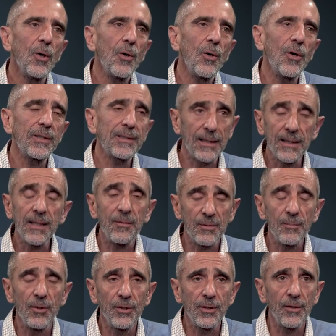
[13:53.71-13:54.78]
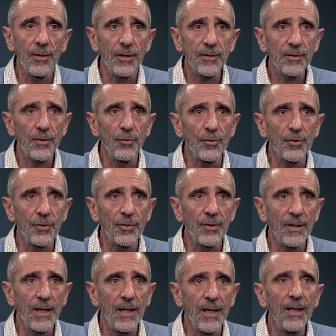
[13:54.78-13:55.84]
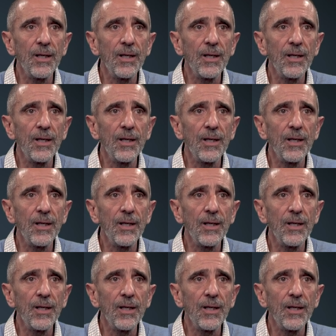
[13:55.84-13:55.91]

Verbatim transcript: or sometimes political exclusion uh,